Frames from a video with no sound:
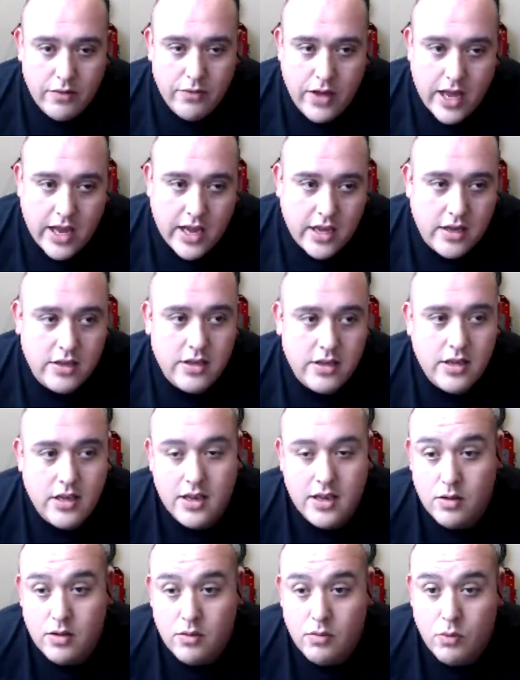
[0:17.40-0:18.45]
Vega.
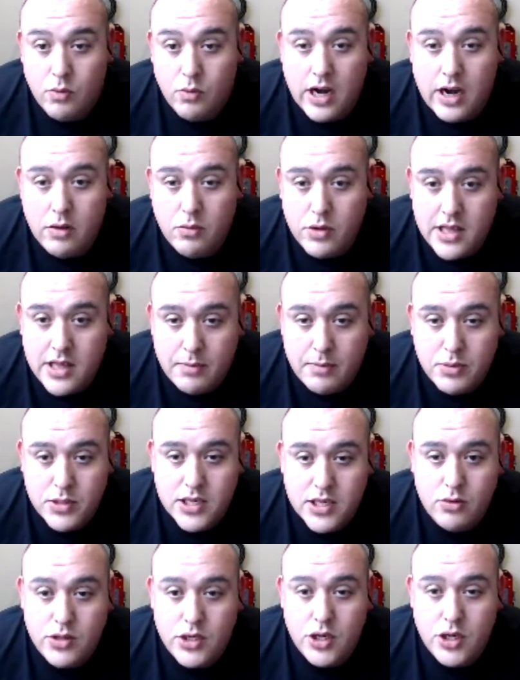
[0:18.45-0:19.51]
We're here with
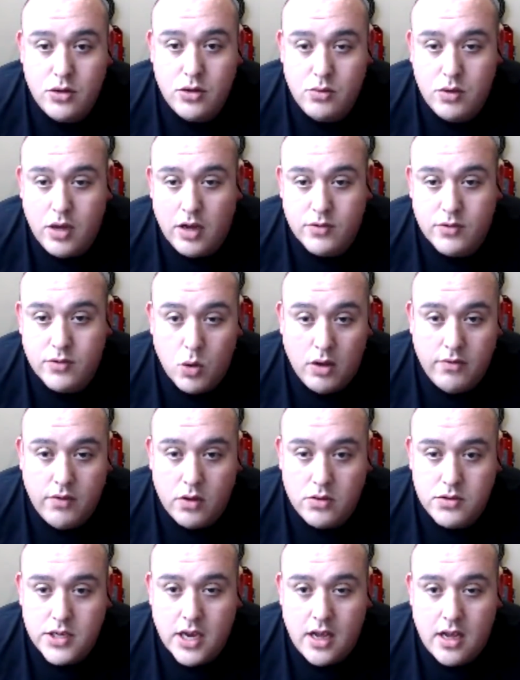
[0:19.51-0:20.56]
episode two of 12
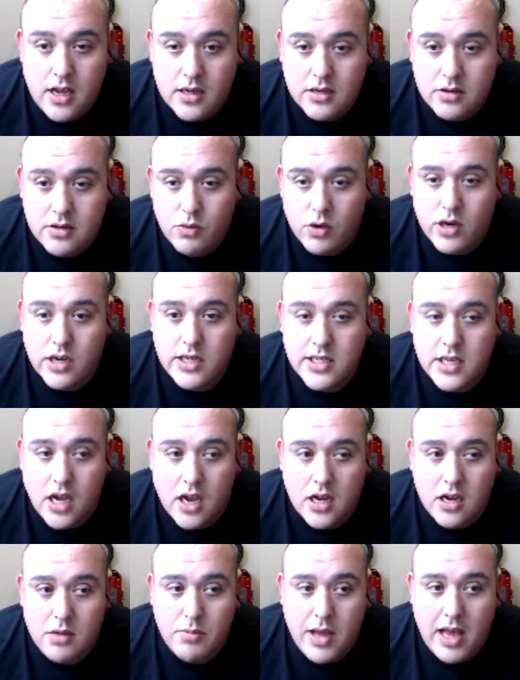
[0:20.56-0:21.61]
Volt Talk. We're going to talk
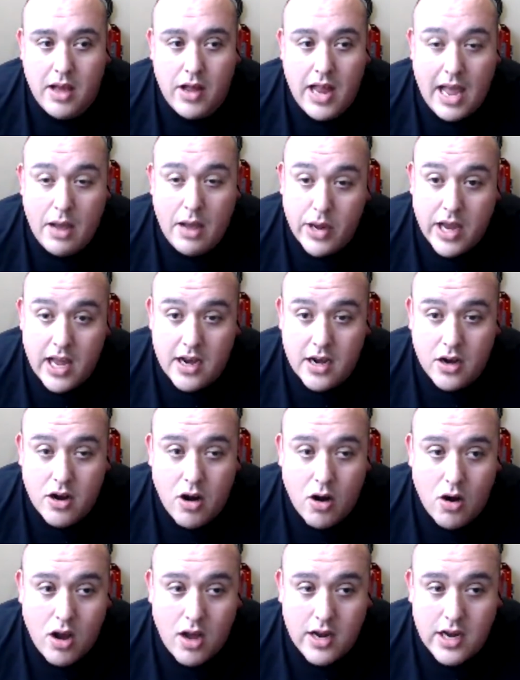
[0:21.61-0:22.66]
about how we got into car
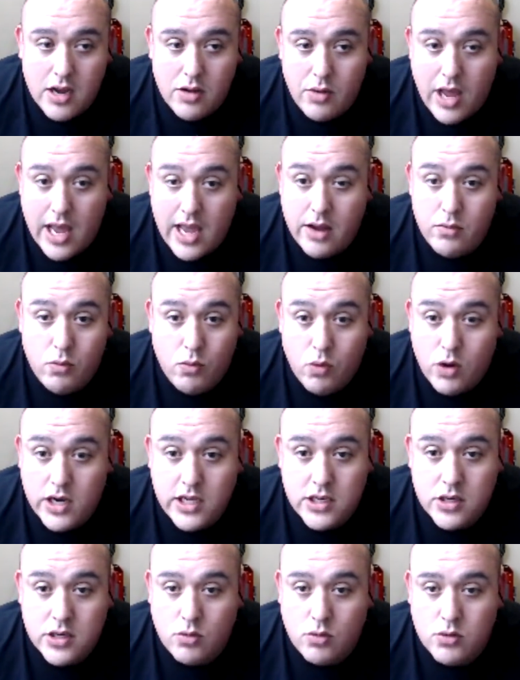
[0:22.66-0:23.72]
audio and what is
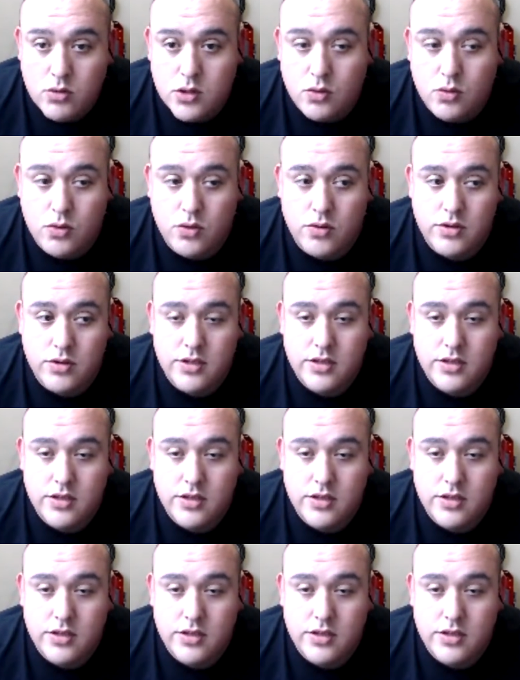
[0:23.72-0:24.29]
old school.